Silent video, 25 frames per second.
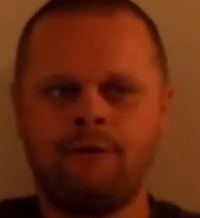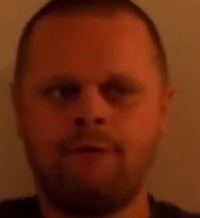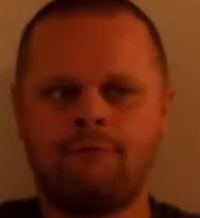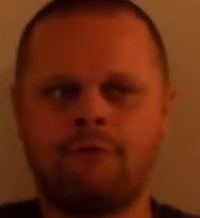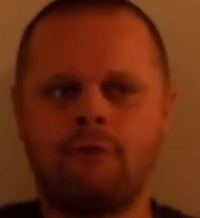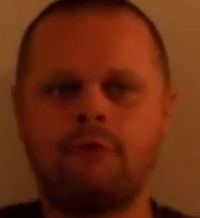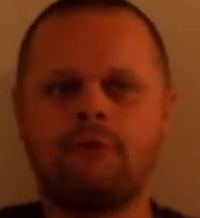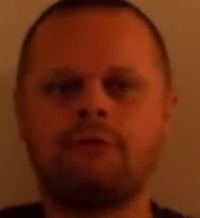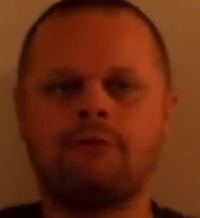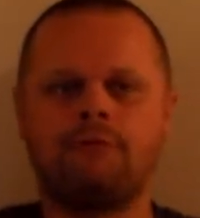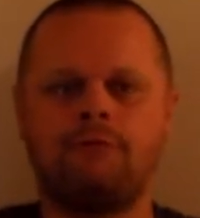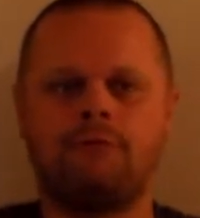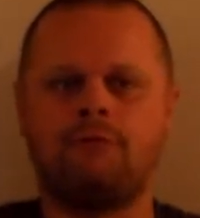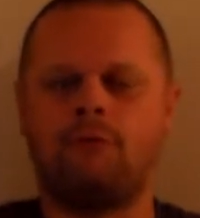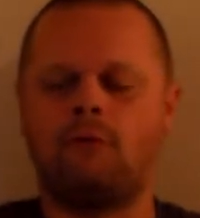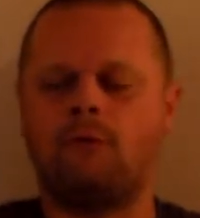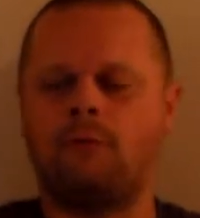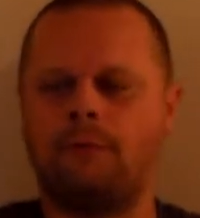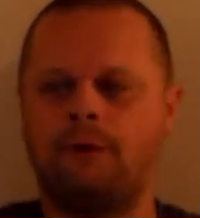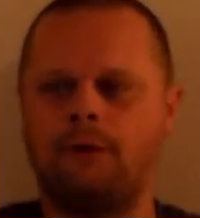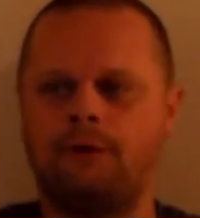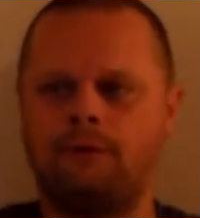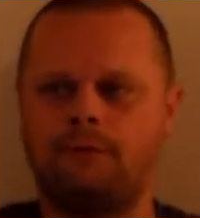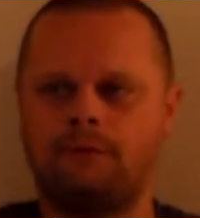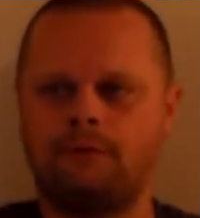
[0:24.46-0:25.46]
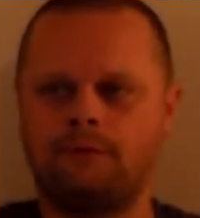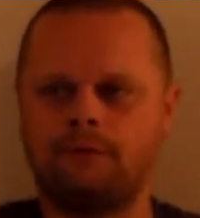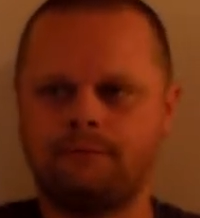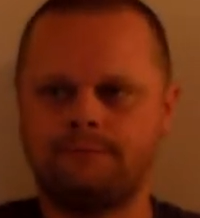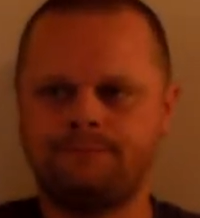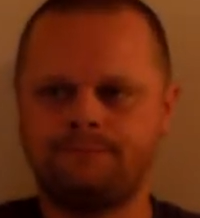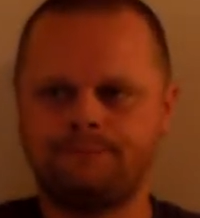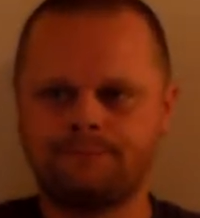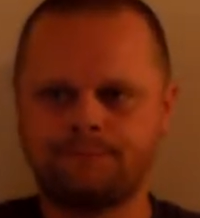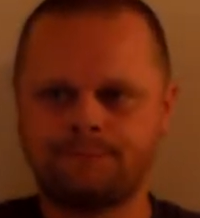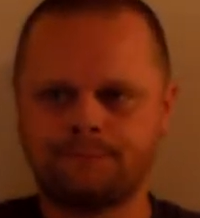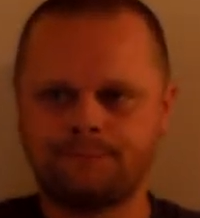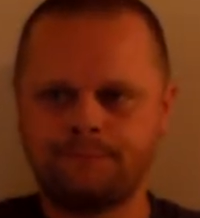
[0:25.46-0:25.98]
first and foremost,
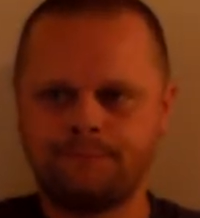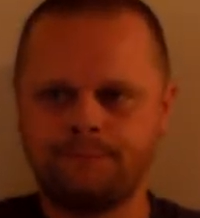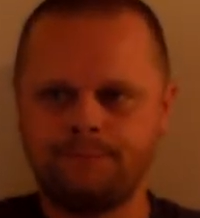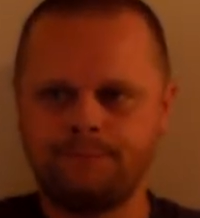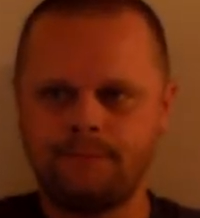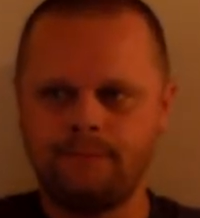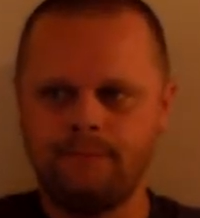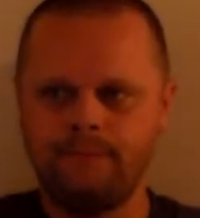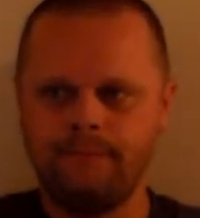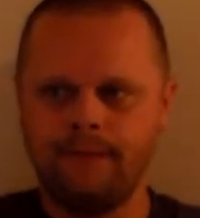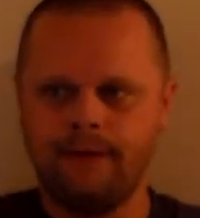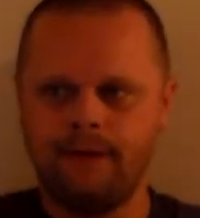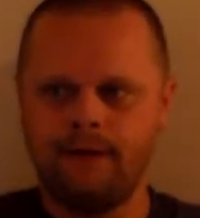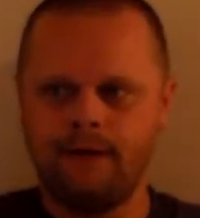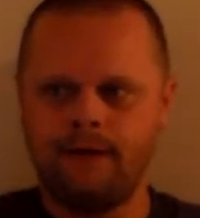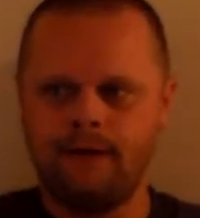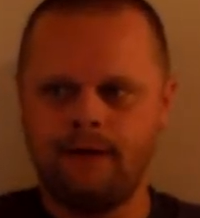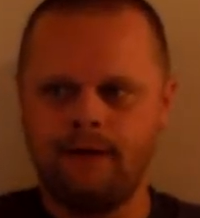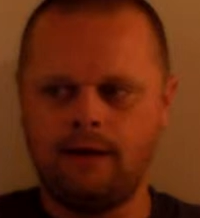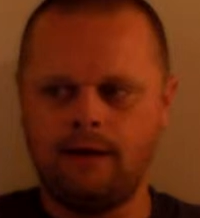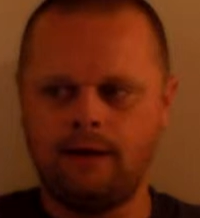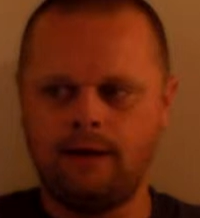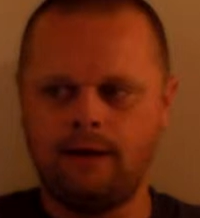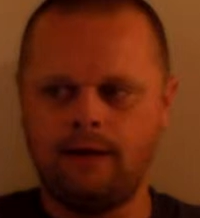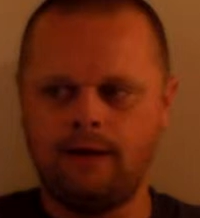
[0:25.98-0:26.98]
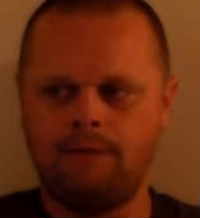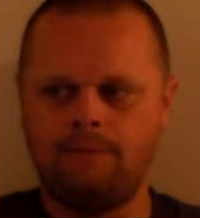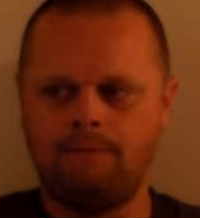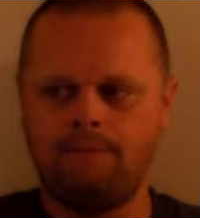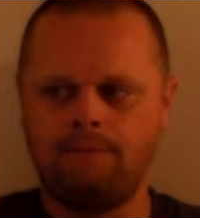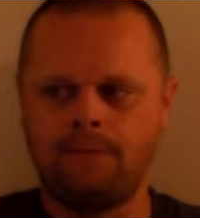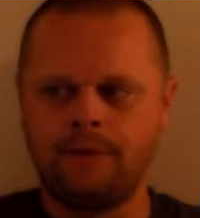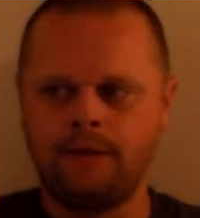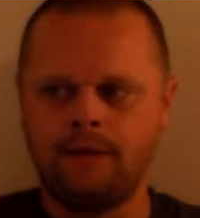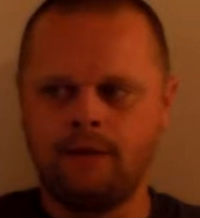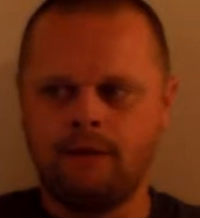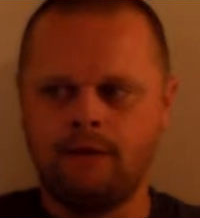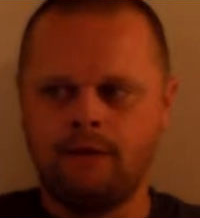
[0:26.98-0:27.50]

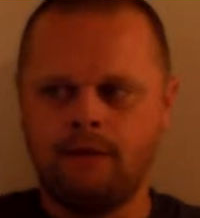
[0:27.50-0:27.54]
um,